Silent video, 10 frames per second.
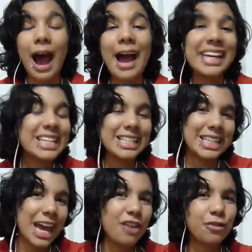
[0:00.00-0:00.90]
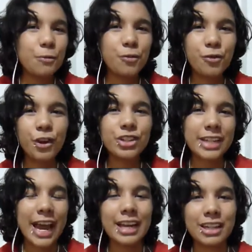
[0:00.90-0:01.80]
I can say from
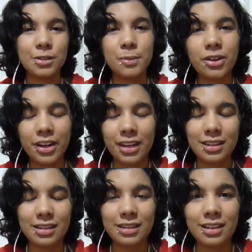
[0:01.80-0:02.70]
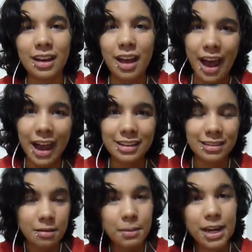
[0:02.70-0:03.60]
first-hand experience, as
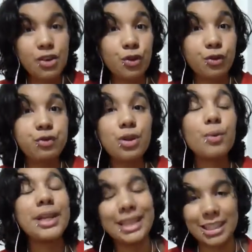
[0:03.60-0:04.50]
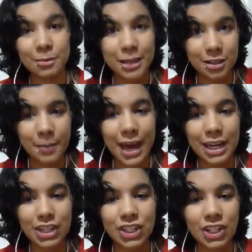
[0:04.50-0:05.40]
somebody who fluently speaks
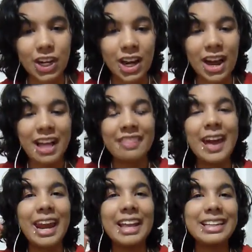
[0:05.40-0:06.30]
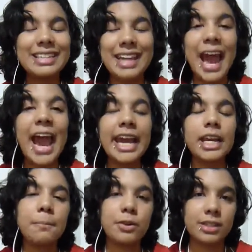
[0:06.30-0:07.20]
Spanish, that at least
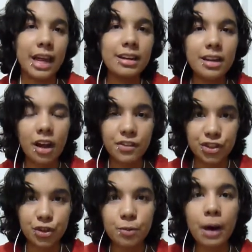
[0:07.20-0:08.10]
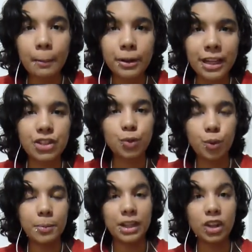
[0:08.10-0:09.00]
80% of the student population
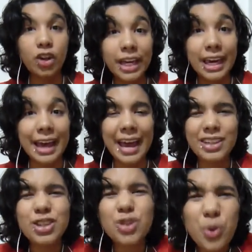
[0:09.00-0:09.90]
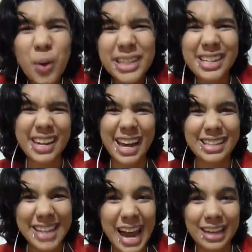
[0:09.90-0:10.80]
would be looking and squinting
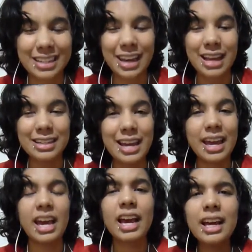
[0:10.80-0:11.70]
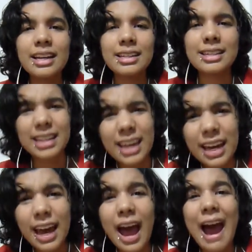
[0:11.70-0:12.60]
at text and saying,
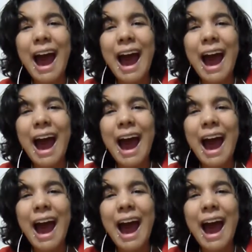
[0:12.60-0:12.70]
see,